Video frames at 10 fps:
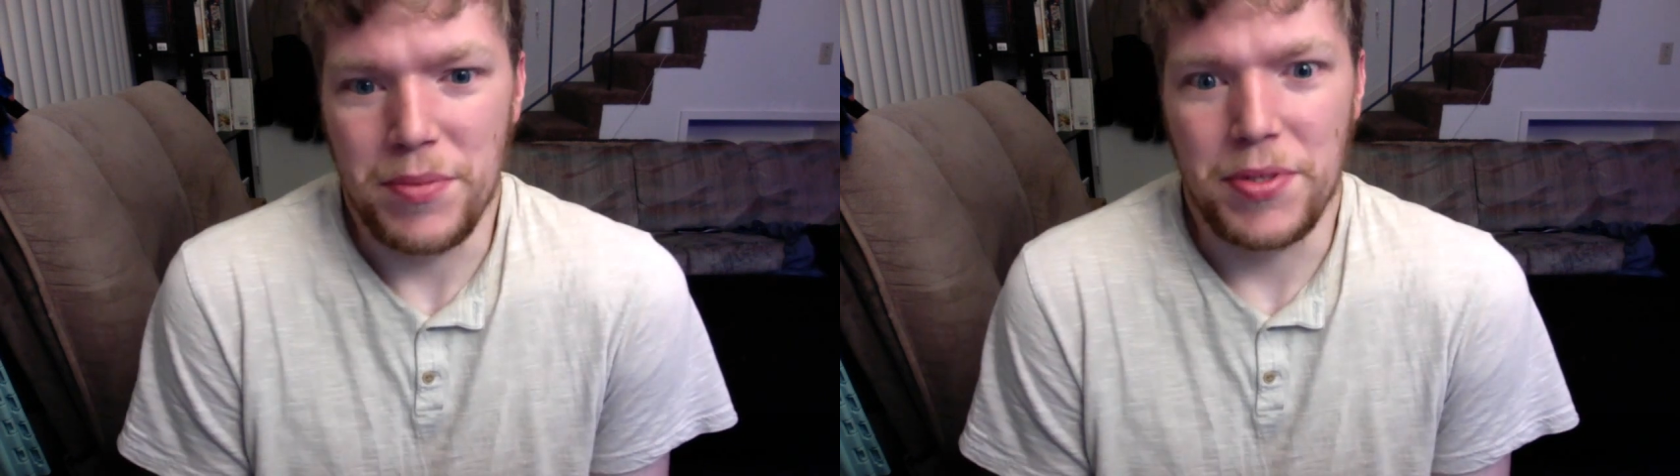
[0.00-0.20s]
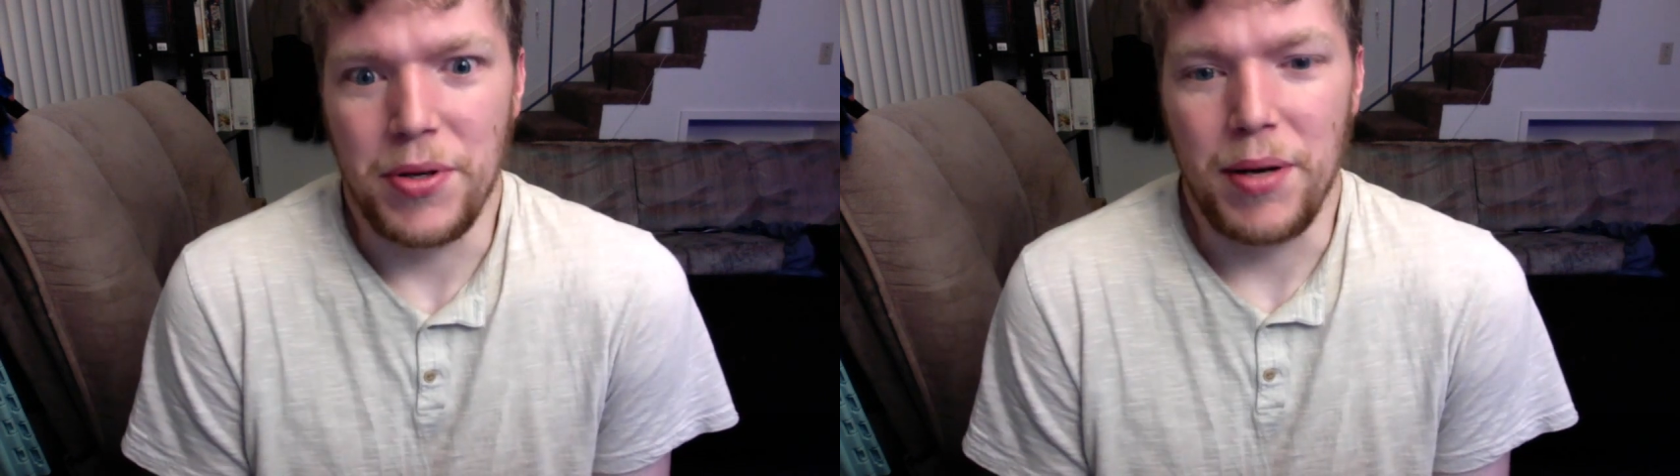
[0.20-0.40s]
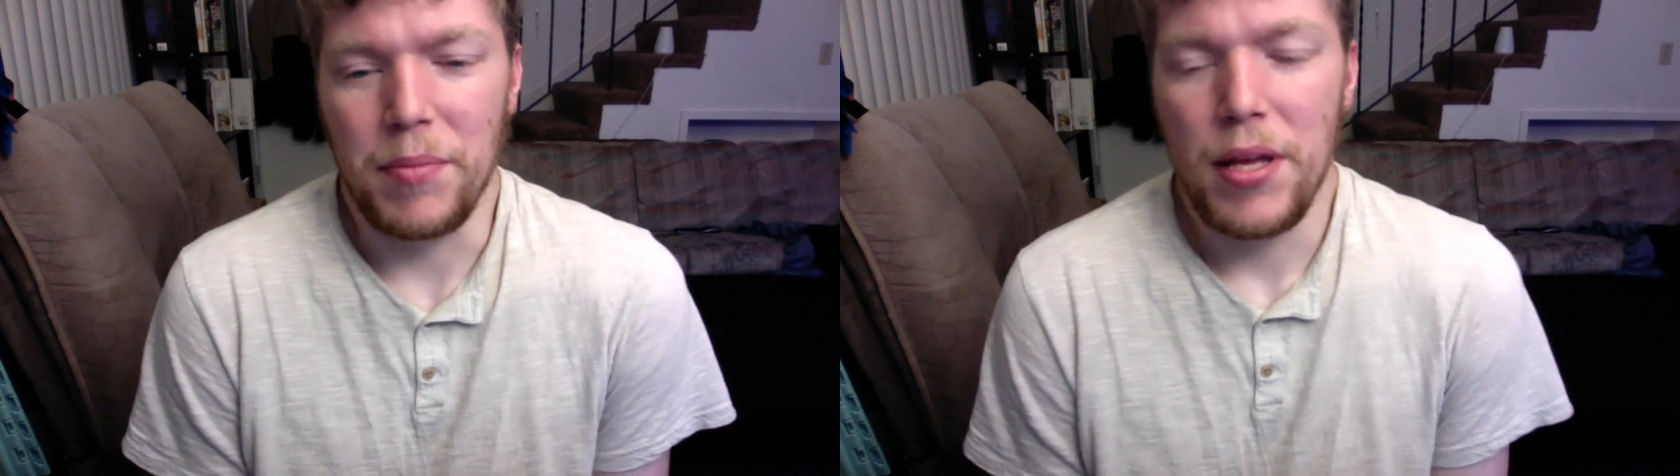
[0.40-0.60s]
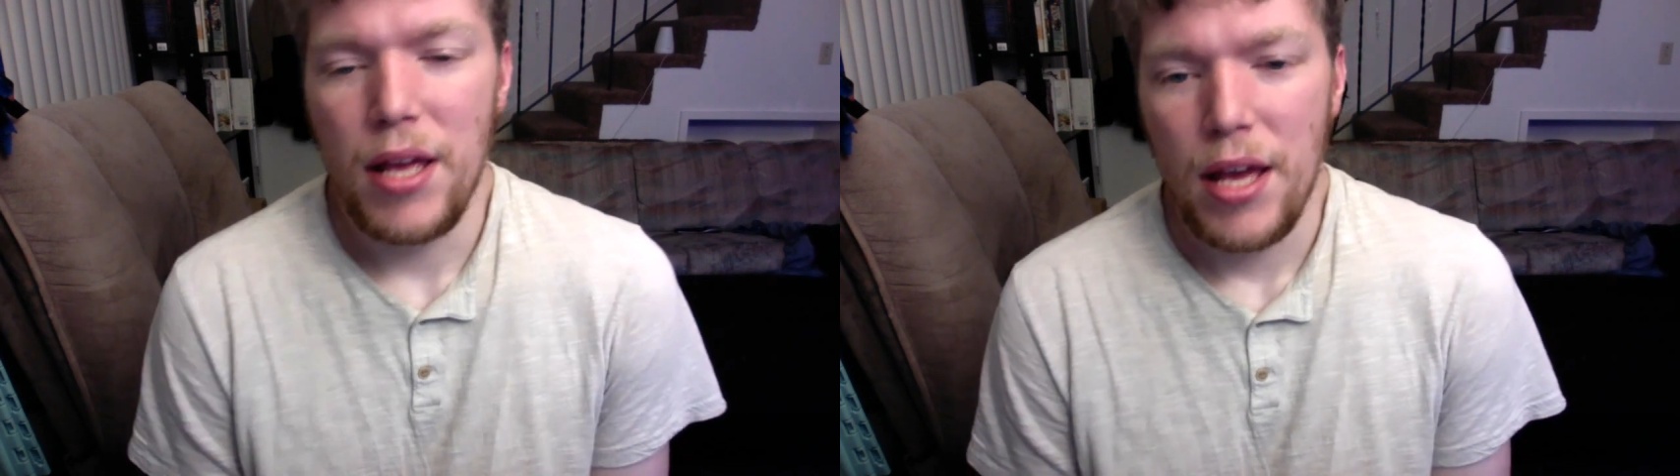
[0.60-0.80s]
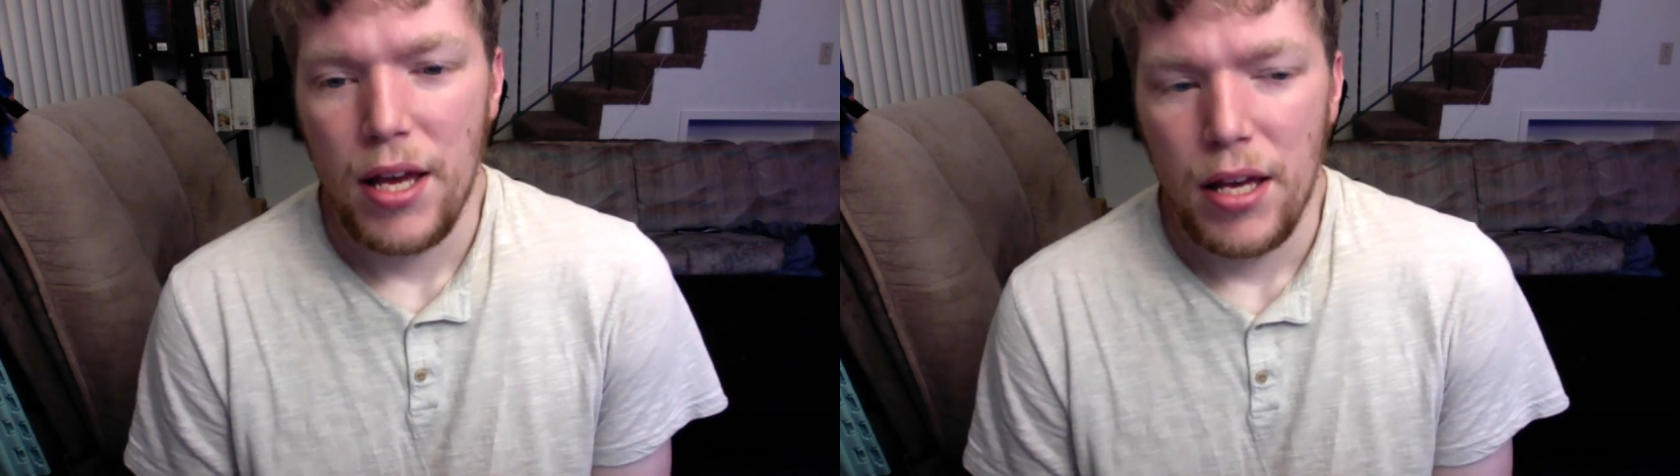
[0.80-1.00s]
So I'm
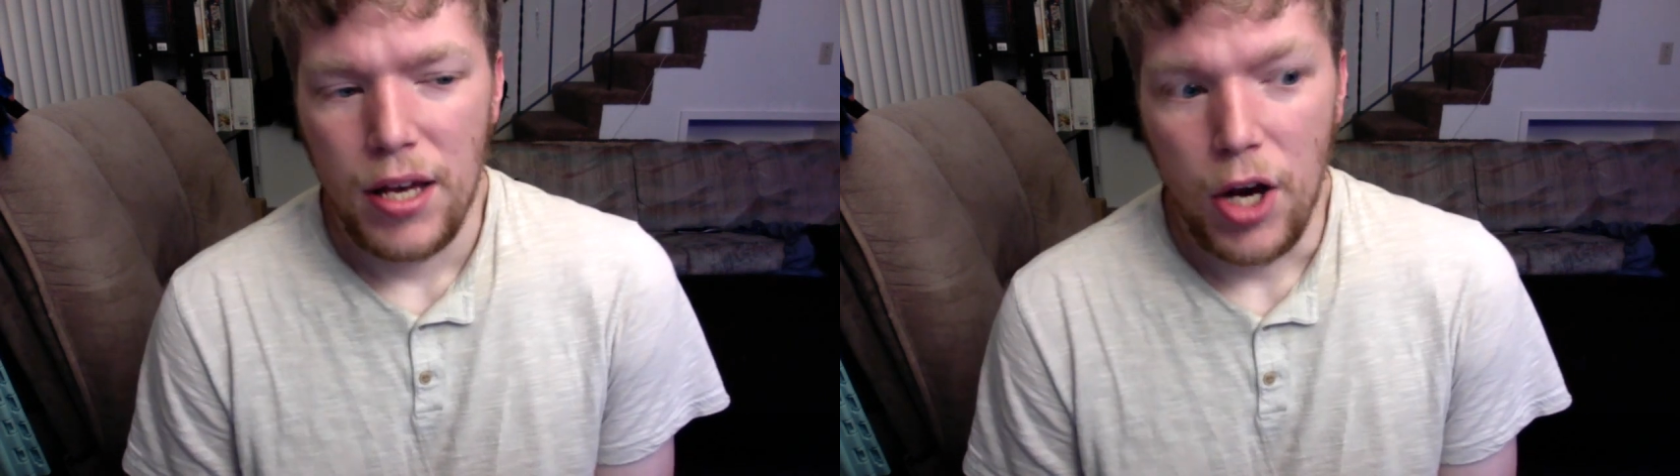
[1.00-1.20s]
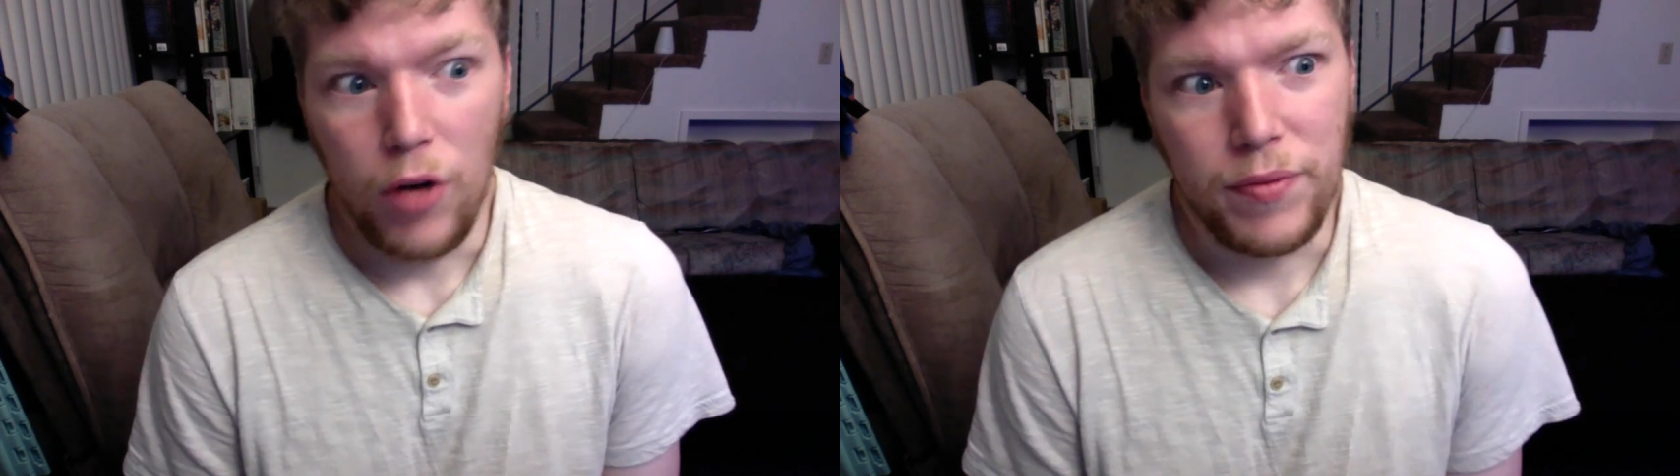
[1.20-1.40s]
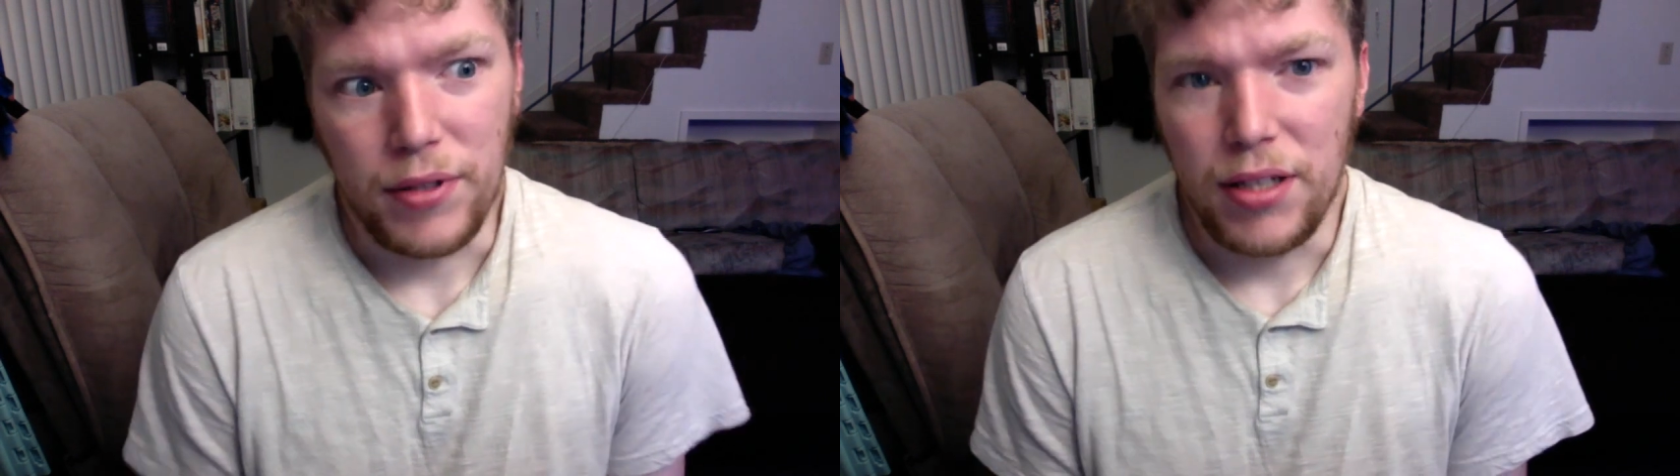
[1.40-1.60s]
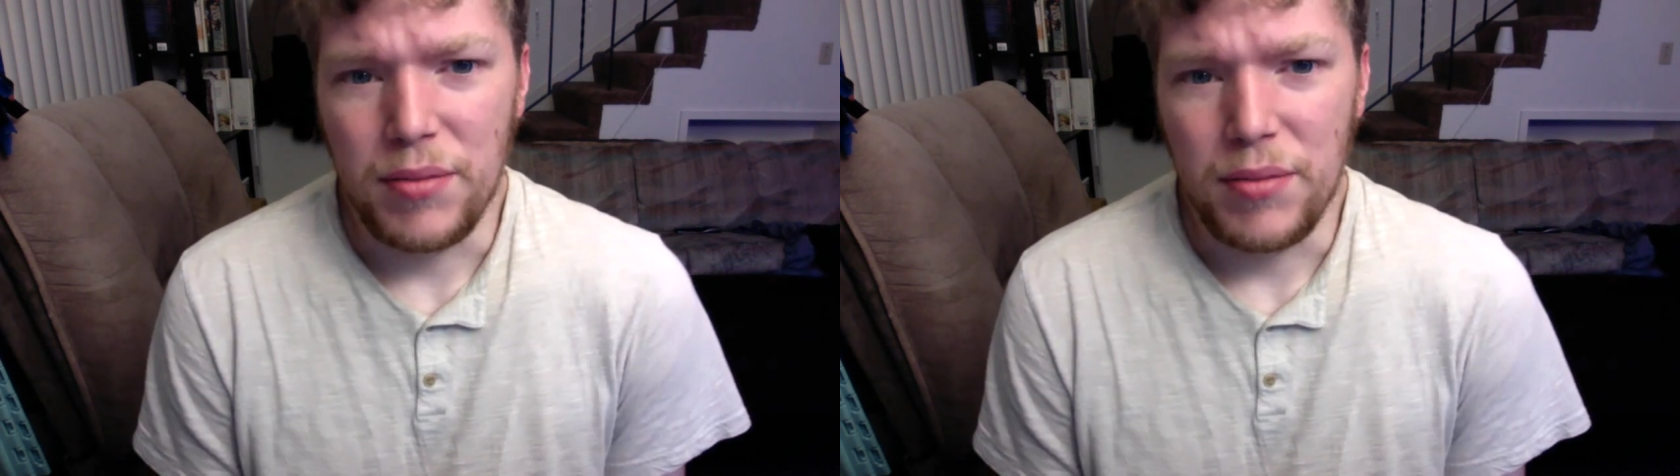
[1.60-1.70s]
hopefully,